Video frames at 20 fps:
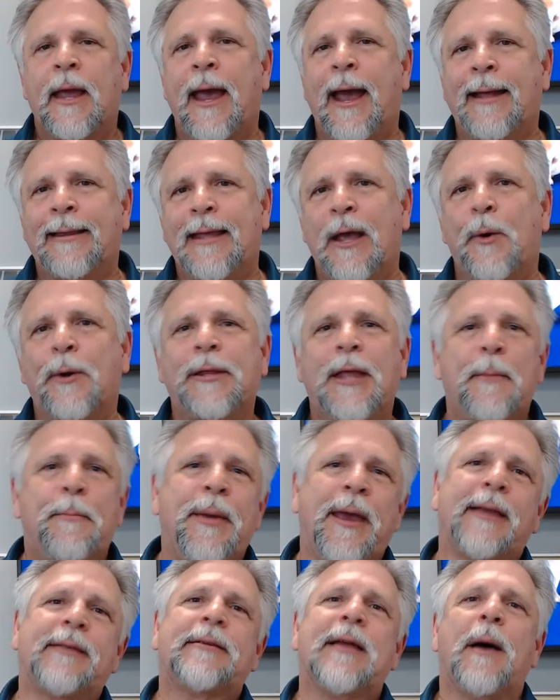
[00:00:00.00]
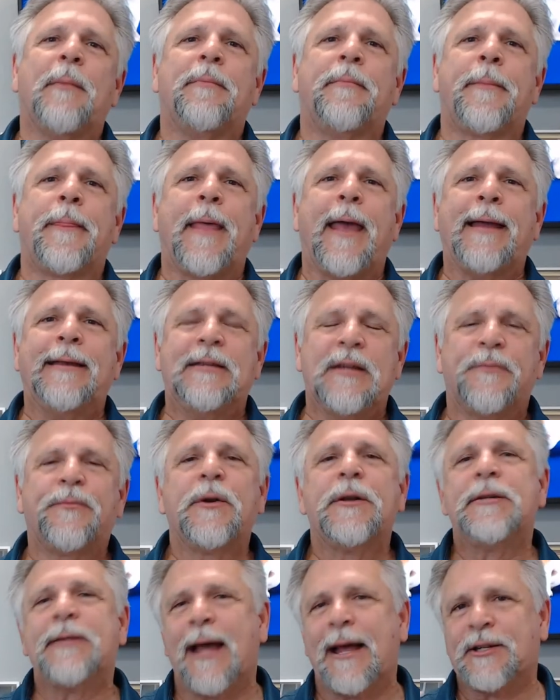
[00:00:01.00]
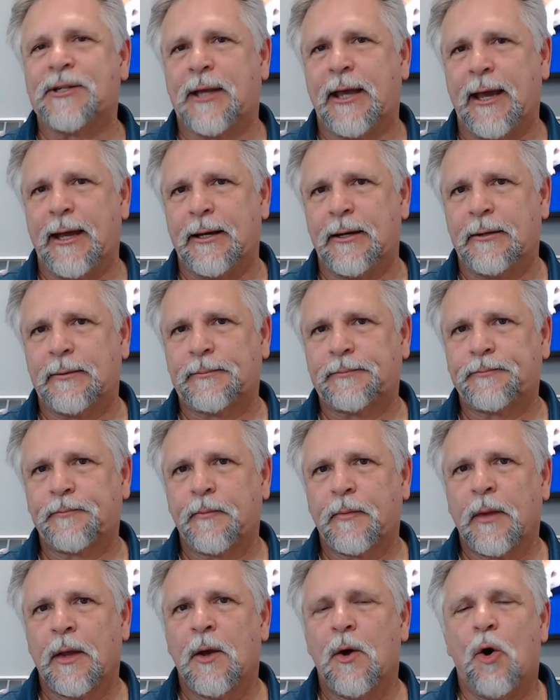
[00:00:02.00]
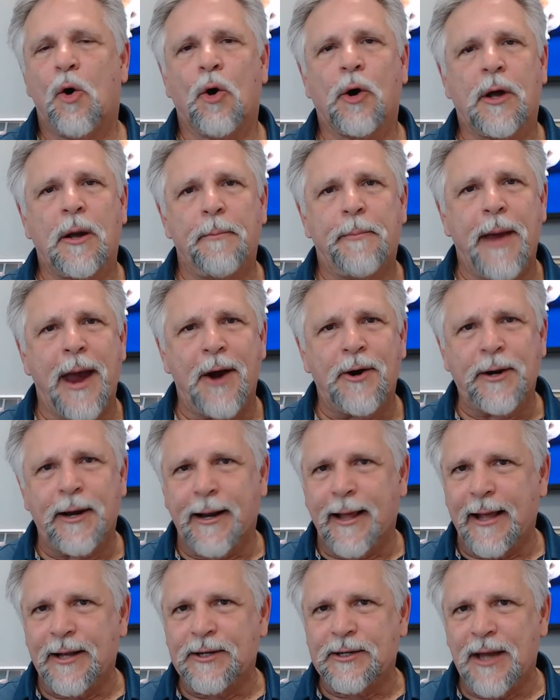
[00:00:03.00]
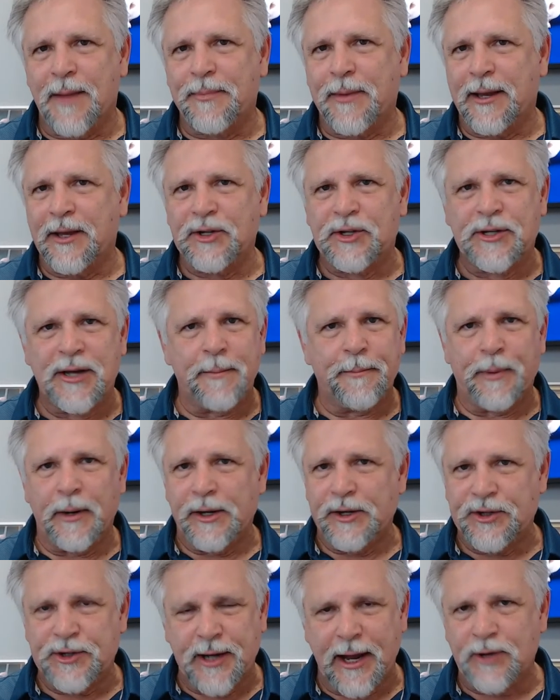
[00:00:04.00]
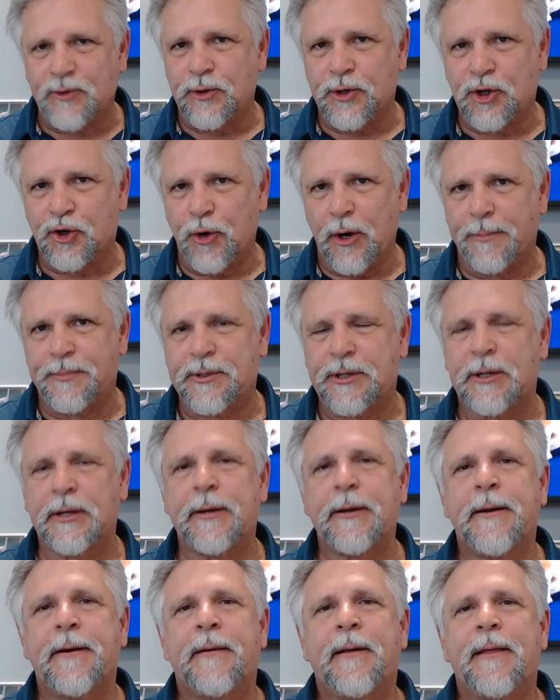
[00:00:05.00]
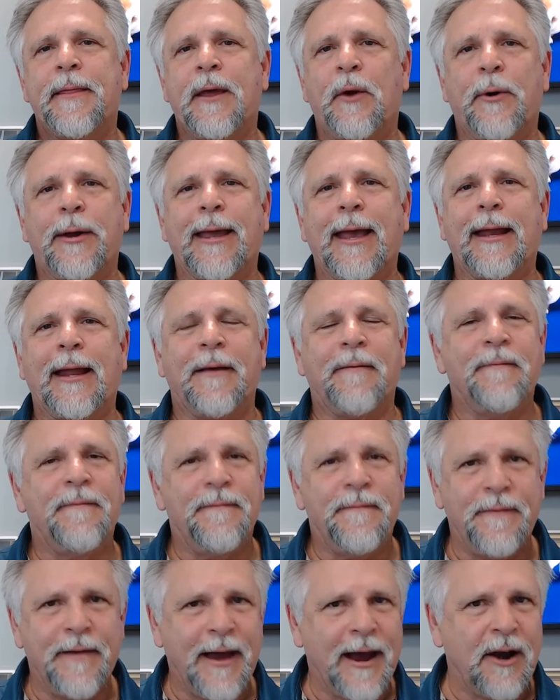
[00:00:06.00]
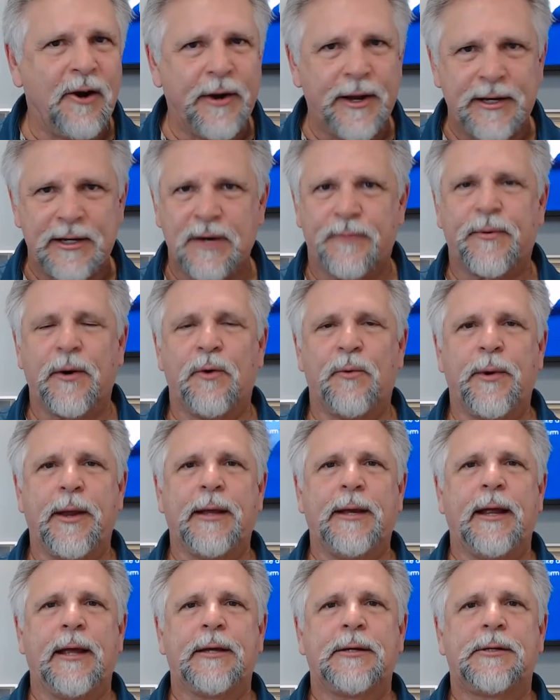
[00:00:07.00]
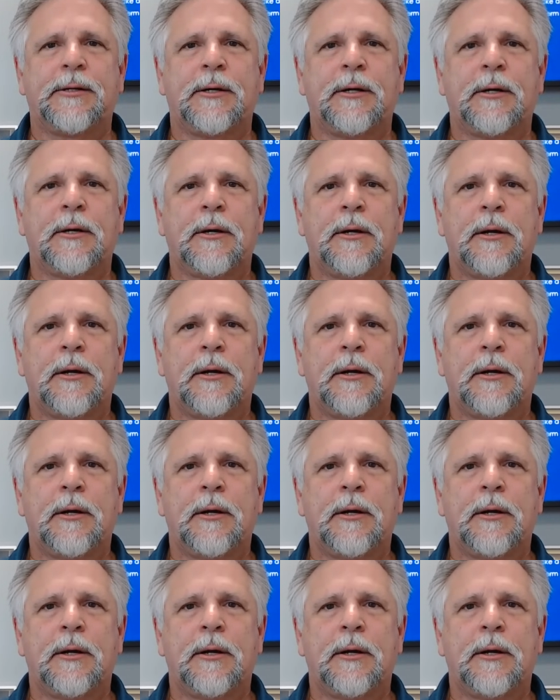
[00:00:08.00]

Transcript: And then when they picked up a different test kit or compared it against something as simple as tetra strips, they were getting very different readings.